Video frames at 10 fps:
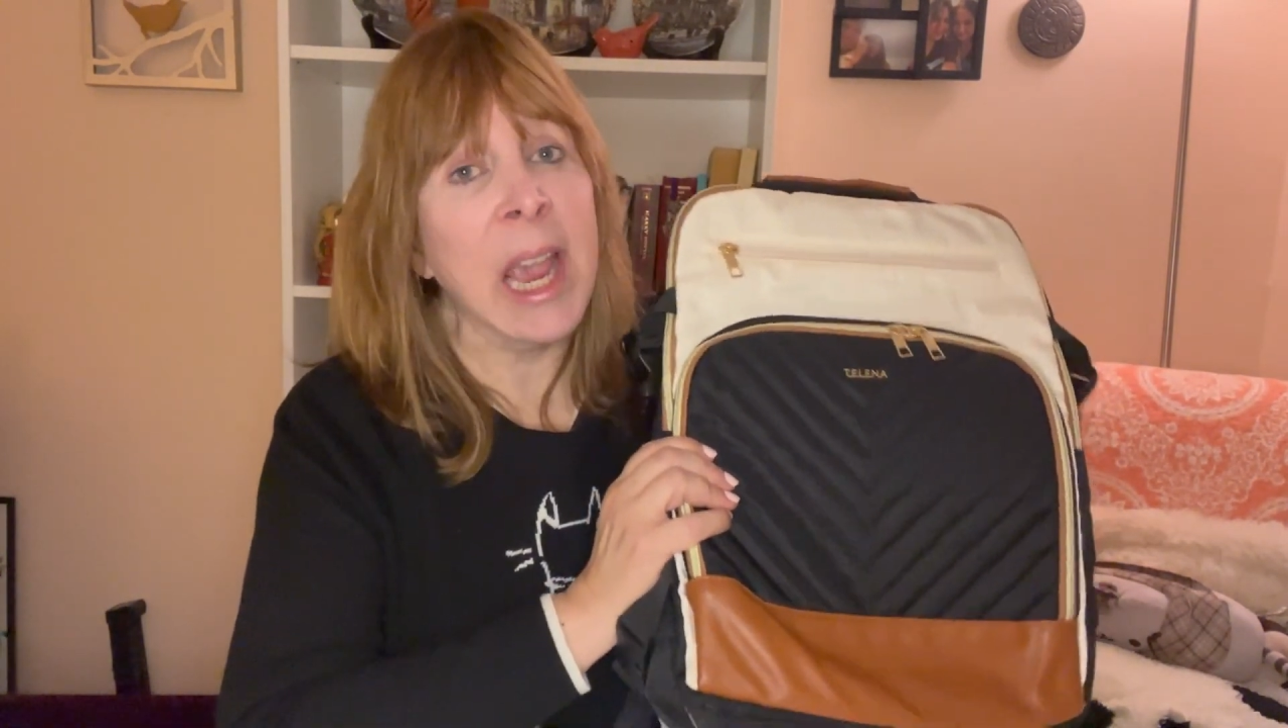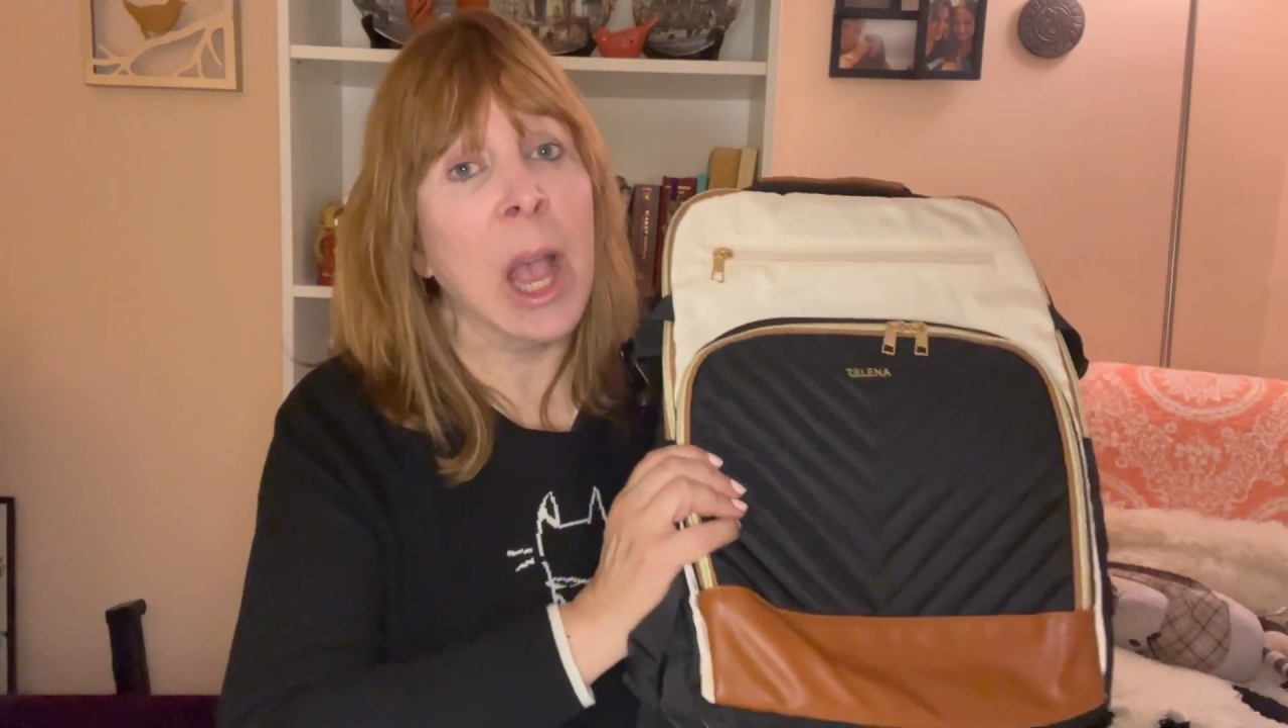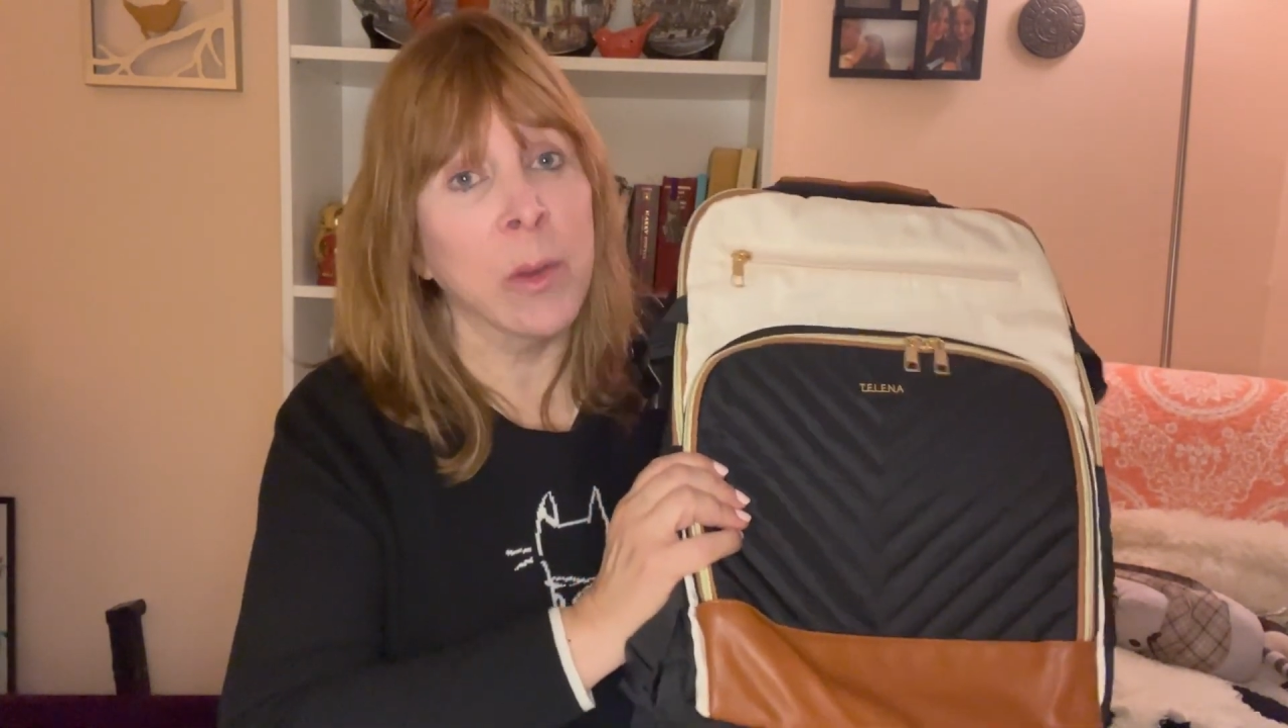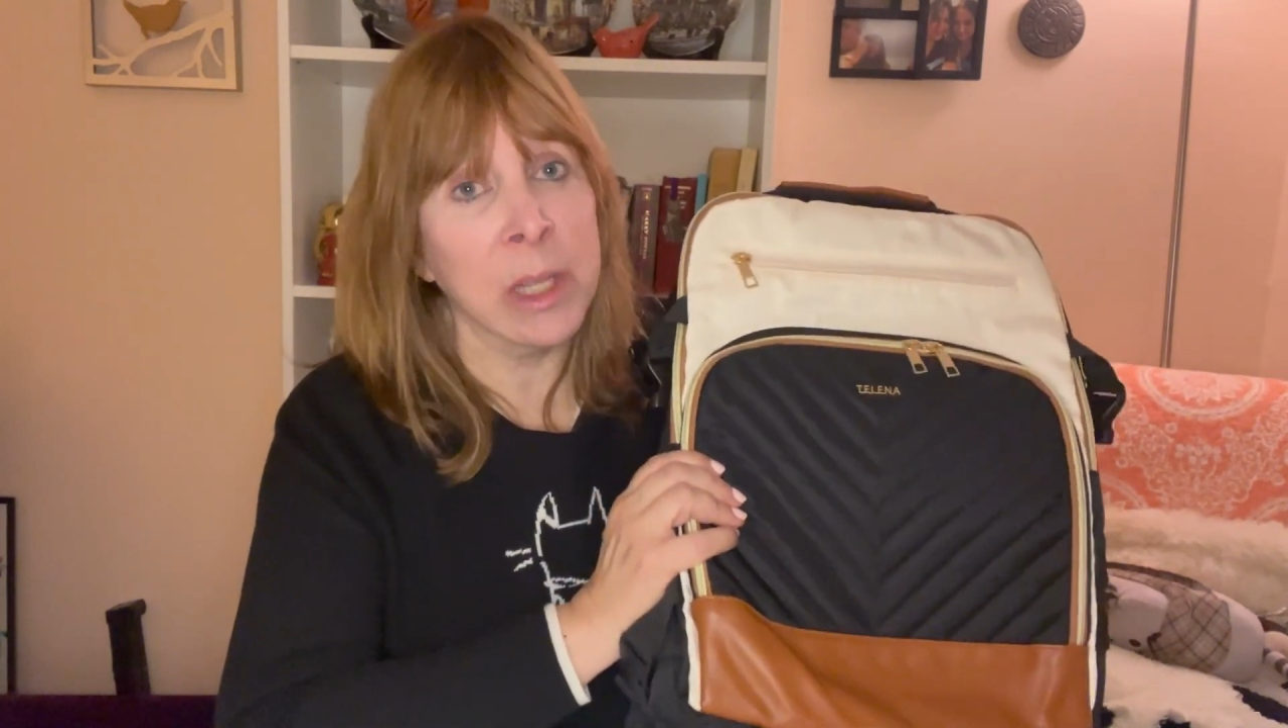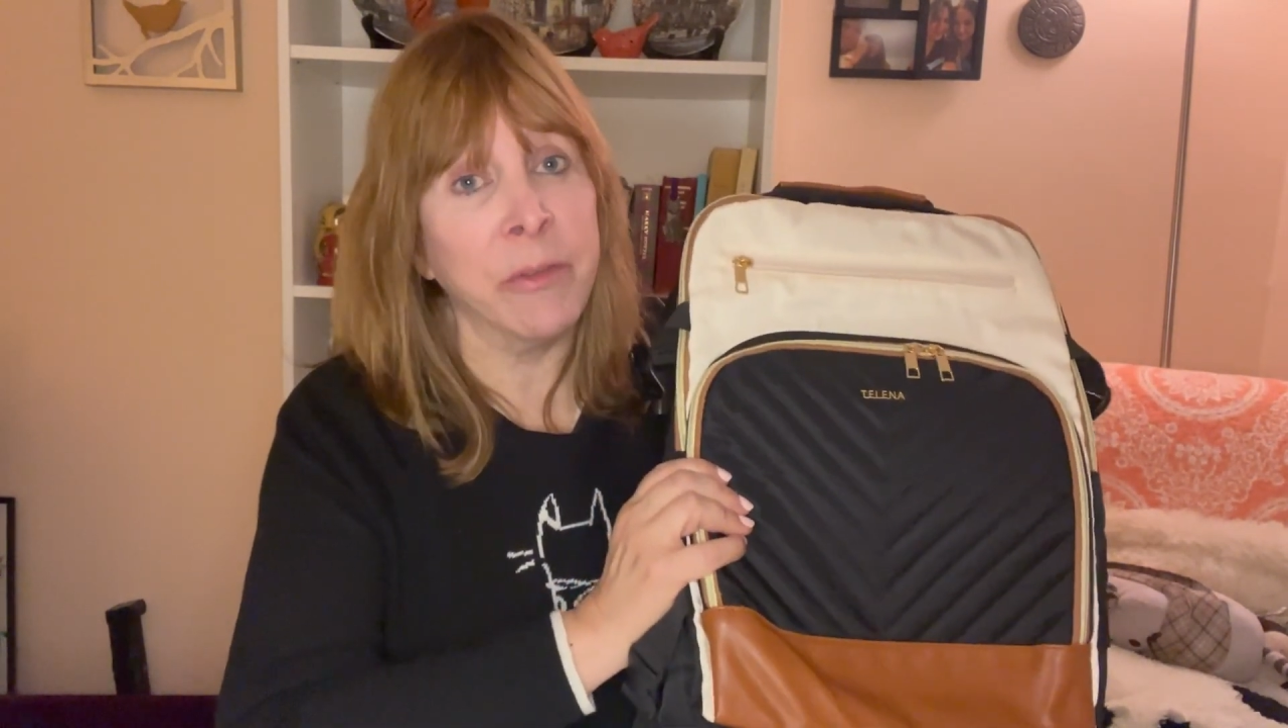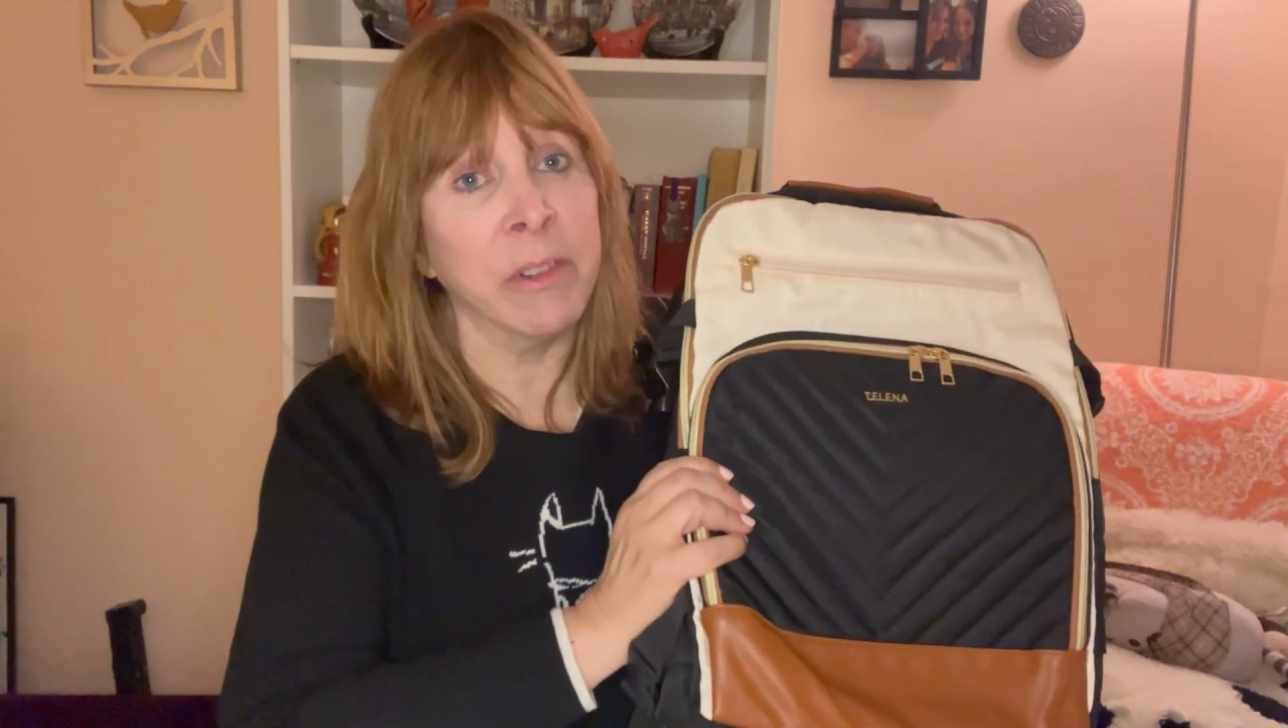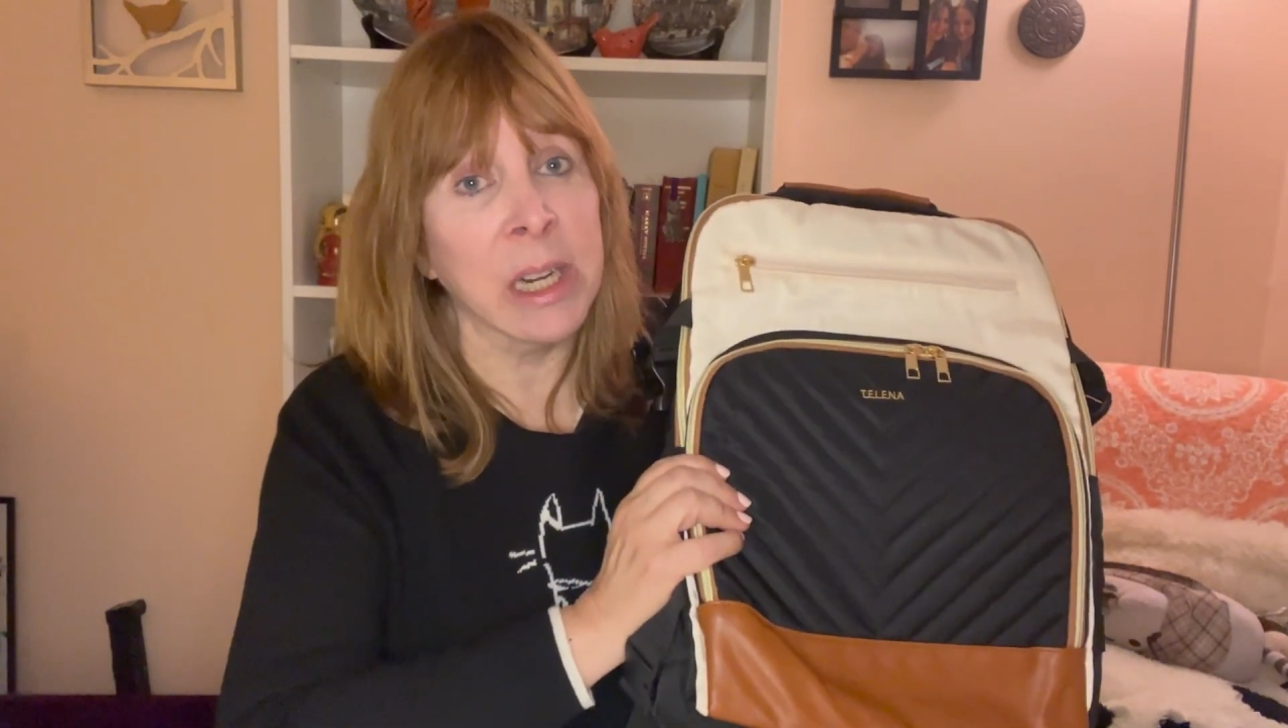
how different